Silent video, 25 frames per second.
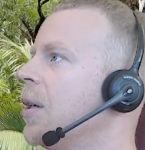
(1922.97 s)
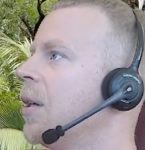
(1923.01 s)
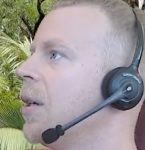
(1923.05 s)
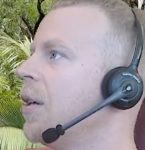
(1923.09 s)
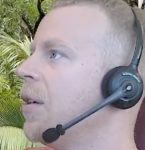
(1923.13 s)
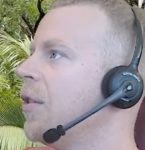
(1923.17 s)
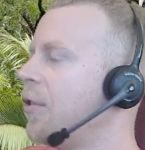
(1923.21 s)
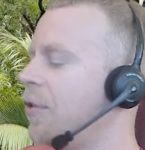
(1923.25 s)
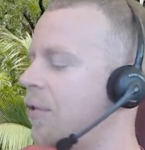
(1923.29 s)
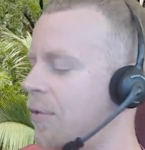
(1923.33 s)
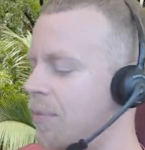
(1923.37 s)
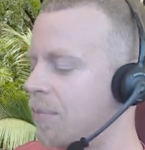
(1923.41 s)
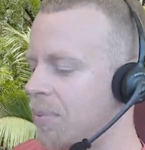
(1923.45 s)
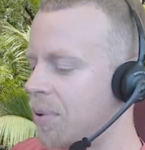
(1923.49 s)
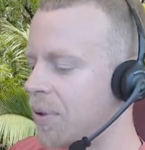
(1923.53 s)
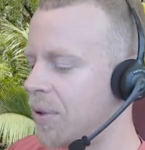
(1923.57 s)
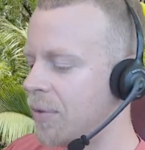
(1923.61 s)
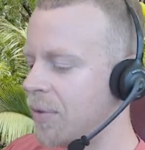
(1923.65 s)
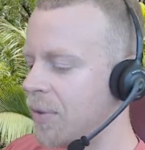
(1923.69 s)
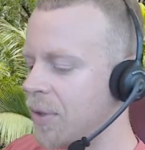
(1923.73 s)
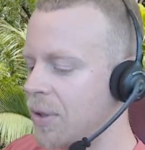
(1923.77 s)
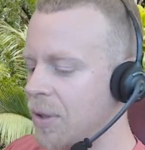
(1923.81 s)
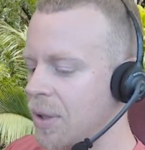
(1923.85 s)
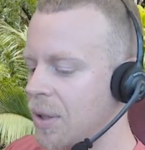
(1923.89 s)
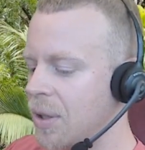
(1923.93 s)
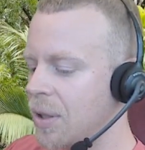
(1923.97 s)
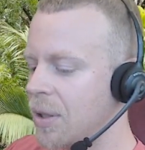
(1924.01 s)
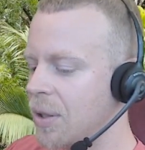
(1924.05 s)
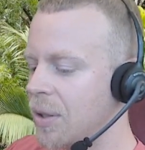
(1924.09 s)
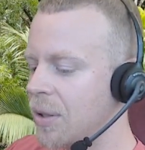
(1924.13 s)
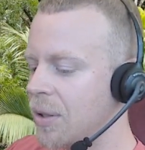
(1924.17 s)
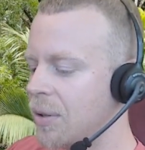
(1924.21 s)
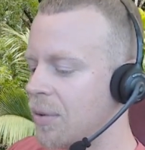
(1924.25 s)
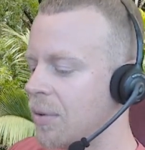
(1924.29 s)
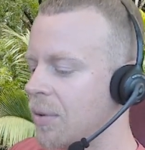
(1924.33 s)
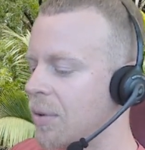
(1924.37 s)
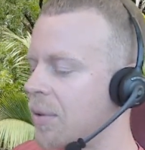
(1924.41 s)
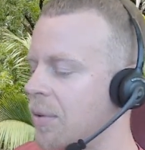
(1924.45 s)

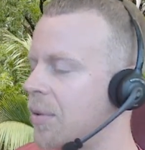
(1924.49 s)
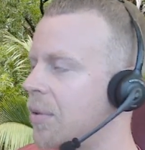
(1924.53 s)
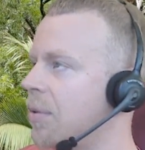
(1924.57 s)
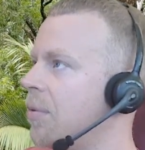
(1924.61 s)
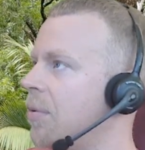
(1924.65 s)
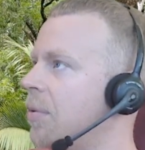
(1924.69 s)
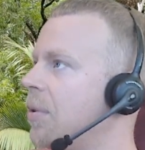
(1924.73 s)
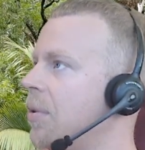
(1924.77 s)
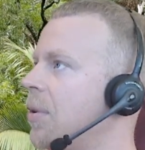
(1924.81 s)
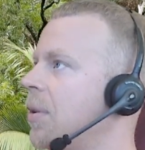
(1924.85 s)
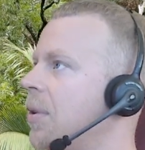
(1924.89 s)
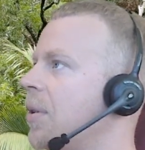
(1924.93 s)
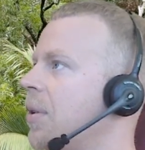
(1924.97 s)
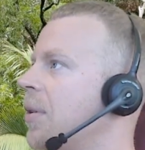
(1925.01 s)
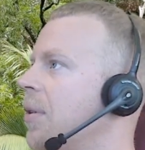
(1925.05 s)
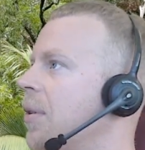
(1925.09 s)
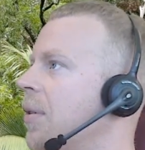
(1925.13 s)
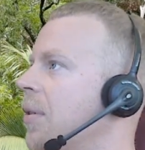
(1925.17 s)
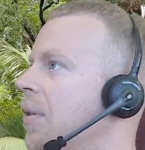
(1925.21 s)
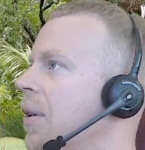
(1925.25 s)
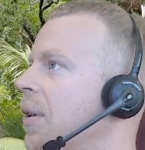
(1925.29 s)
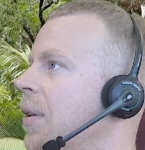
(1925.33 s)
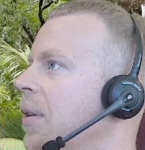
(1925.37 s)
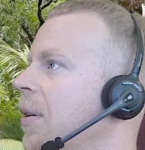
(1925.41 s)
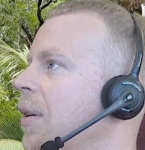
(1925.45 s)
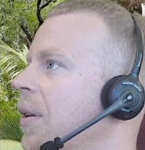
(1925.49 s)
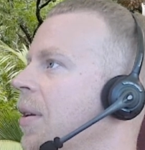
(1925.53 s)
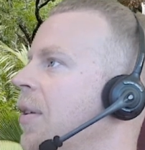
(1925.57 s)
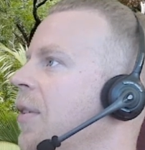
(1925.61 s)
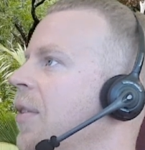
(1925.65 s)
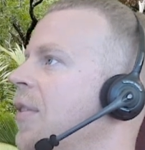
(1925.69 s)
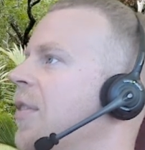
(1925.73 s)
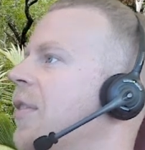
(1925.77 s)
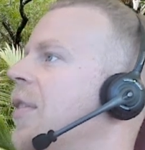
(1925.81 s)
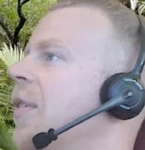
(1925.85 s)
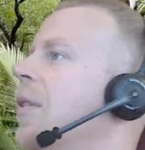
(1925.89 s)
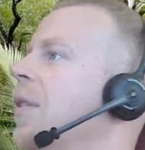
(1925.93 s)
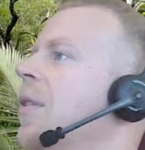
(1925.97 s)
fpvr.org, that
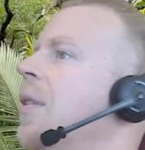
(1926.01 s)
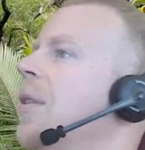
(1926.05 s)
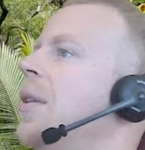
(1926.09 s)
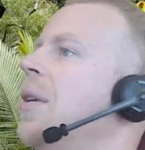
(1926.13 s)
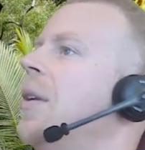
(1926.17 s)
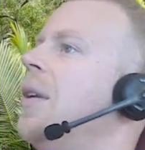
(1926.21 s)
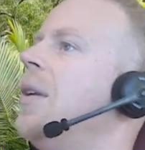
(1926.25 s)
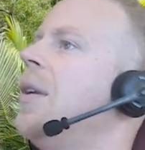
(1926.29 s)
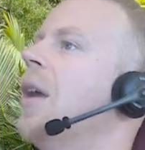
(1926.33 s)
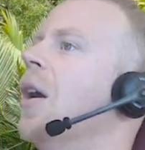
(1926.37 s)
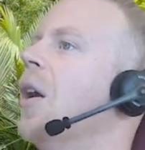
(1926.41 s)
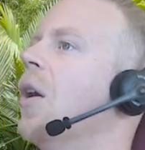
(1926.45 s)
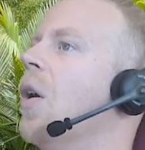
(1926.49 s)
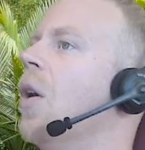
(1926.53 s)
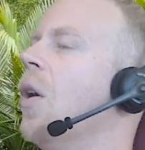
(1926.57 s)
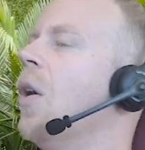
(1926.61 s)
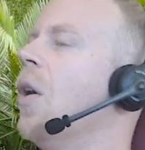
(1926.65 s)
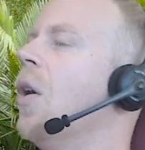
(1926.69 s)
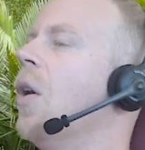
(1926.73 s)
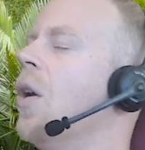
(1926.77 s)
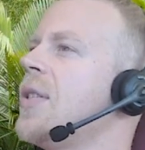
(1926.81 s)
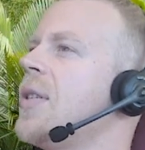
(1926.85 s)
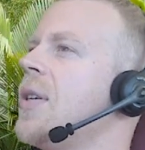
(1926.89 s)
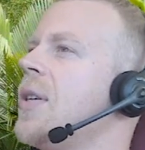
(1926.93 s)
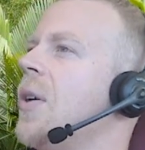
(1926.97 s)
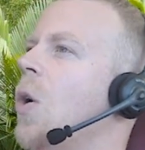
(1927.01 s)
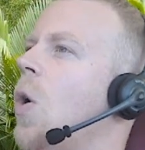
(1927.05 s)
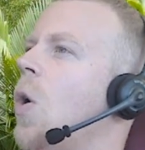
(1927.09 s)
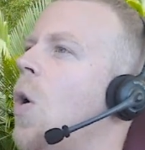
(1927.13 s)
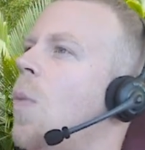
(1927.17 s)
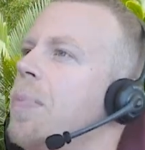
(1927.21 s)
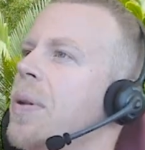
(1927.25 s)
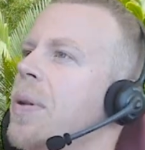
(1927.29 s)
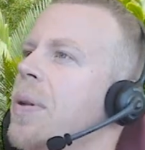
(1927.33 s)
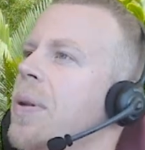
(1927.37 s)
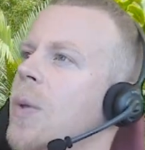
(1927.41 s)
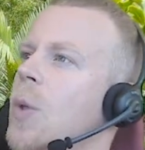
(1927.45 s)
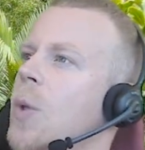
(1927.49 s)
is the Aussie
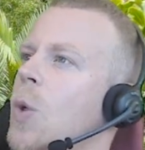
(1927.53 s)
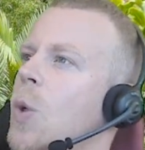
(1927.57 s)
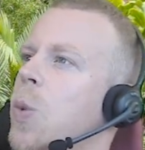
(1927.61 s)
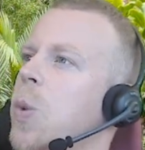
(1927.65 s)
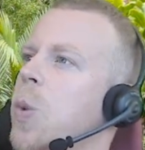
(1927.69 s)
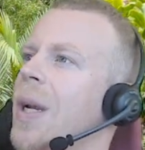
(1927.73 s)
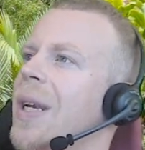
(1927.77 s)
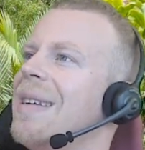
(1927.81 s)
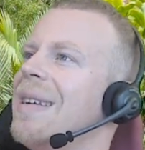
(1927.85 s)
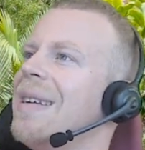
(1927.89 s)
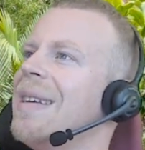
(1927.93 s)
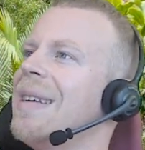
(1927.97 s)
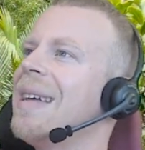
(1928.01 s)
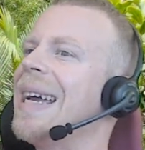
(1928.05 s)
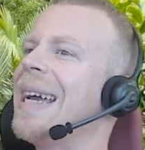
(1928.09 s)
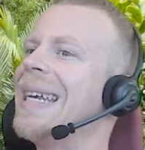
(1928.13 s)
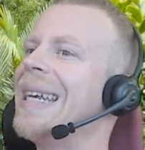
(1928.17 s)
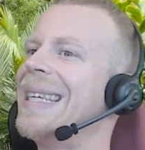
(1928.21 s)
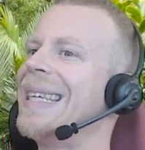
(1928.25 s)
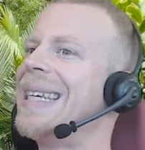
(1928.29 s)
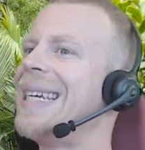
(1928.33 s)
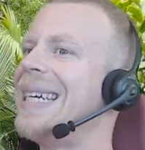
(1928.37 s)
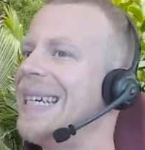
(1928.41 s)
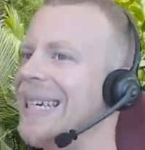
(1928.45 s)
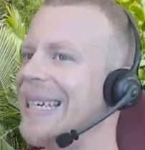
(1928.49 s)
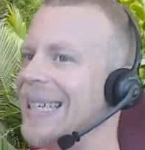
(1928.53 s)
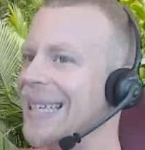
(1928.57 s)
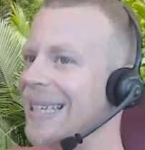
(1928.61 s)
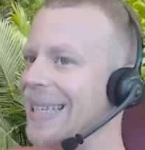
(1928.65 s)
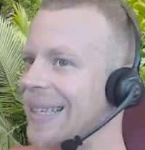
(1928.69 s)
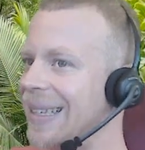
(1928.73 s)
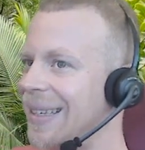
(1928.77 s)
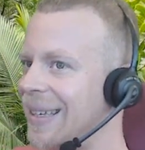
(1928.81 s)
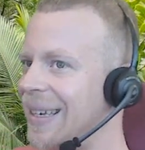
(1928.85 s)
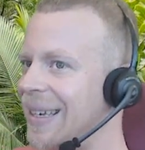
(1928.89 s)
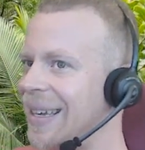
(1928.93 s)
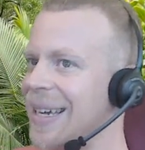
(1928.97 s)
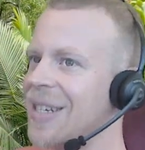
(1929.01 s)
Open
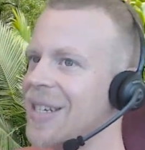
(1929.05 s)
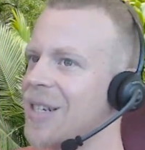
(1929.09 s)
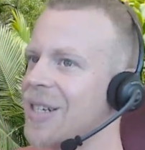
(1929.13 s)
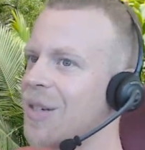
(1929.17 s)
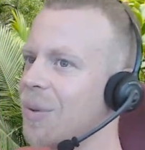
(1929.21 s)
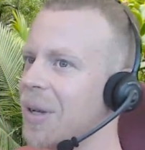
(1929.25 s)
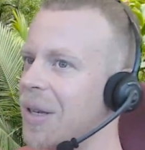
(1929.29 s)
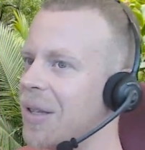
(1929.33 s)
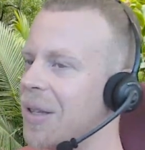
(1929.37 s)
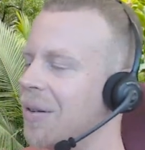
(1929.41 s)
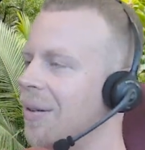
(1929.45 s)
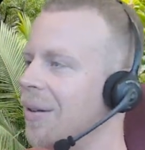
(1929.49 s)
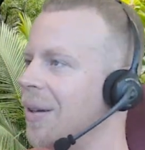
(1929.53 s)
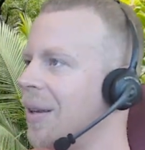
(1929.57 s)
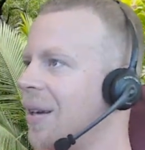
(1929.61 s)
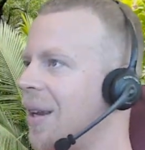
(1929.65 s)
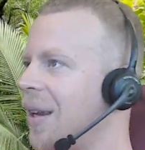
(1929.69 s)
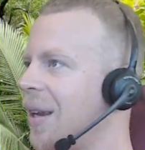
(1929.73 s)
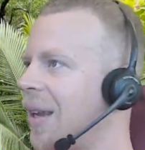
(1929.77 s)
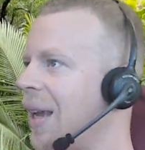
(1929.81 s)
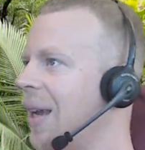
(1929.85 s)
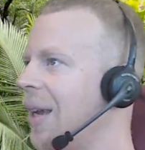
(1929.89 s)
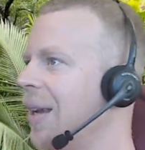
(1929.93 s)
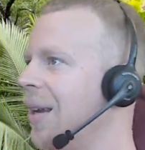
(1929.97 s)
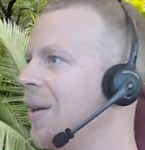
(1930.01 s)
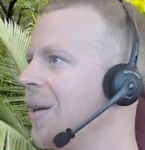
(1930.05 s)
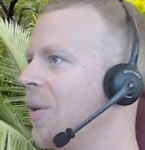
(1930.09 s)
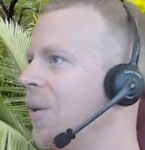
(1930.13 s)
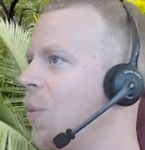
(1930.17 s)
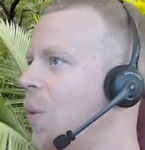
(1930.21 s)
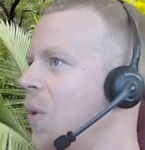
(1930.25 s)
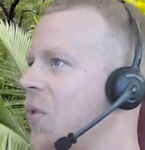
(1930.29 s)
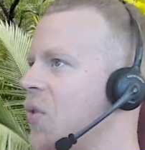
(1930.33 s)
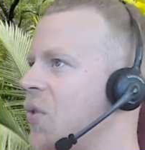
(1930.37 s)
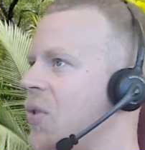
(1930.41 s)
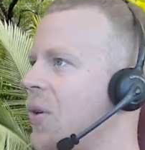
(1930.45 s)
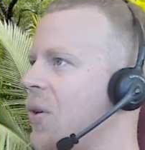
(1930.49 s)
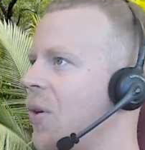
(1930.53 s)
2019. Yes, we're doing it again. It
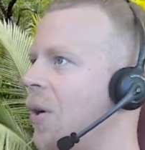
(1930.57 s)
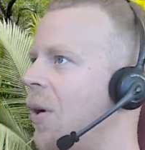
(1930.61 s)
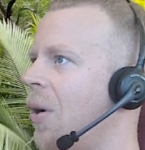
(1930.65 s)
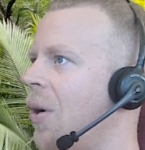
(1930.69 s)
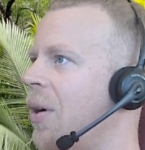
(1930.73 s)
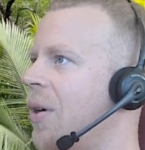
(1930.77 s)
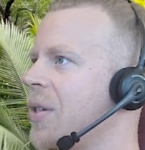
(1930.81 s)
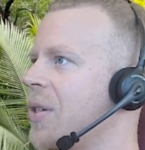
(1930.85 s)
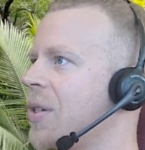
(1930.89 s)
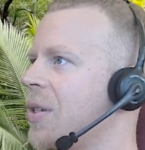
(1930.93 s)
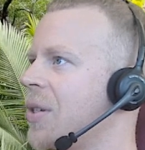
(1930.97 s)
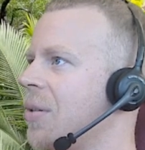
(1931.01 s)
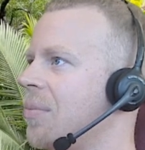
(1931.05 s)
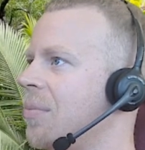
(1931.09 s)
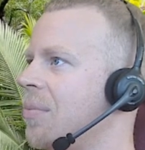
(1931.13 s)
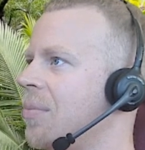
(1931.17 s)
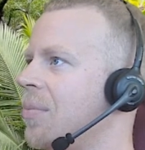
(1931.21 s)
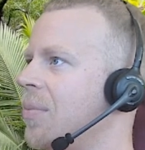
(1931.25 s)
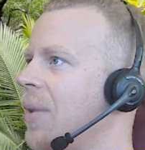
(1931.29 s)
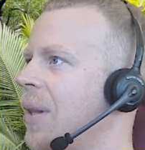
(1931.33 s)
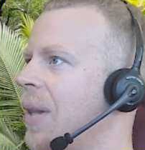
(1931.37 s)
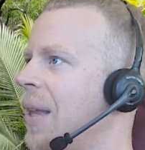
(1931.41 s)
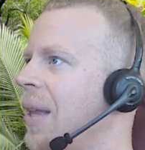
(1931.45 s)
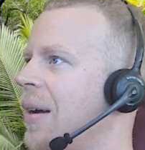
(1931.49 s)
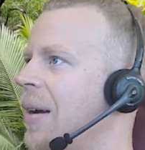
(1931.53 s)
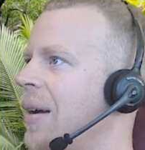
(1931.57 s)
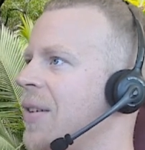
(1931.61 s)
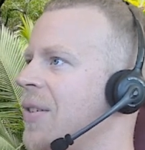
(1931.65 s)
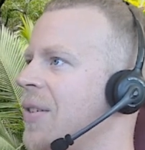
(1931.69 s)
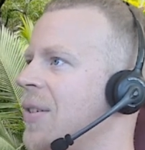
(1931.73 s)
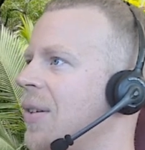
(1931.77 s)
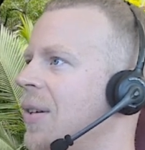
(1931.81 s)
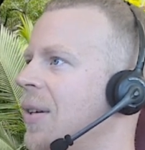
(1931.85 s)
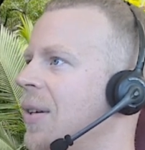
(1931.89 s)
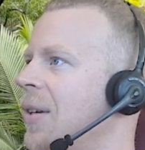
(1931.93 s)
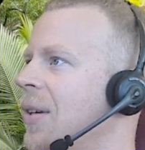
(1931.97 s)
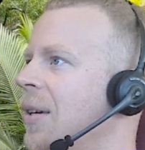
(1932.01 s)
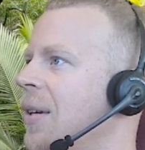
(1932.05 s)
was awesome
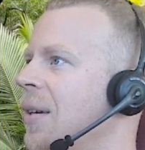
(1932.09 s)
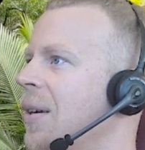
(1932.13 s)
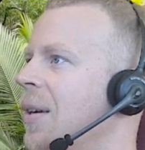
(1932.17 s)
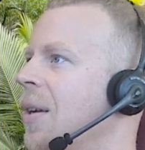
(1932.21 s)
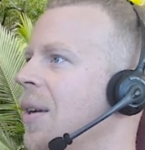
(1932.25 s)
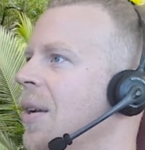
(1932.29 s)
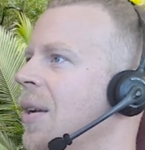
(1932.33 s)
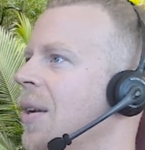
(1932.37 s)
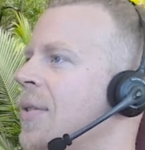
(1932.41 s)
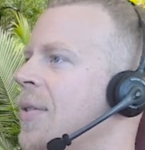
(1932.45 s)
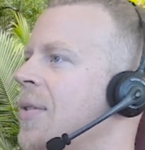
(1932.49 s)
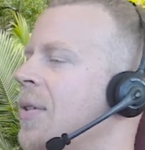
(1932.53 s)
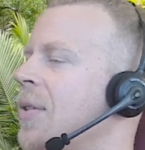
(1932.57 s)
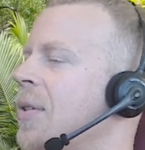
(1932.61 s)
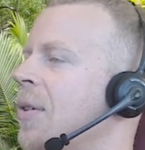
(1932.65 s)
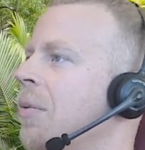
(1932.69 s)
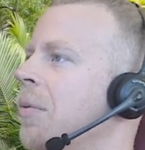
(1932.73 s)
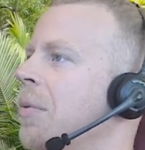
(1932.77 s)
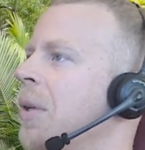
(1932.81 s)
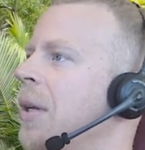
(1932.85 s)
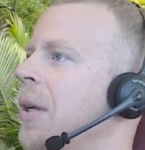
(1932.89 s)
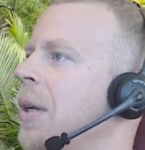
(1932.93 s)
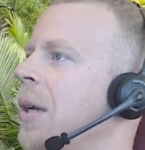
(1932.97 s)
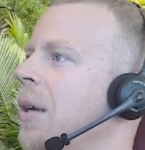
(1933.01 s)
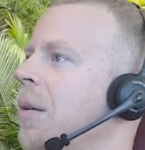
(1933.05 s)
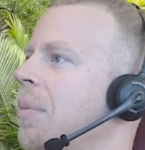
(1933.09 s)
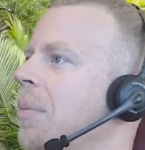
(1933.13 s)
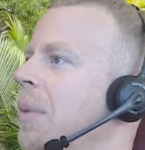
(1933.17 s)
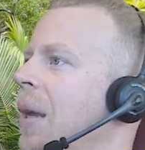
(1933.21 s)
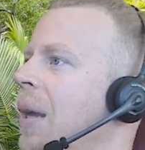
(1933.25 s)
last year, so we're gonna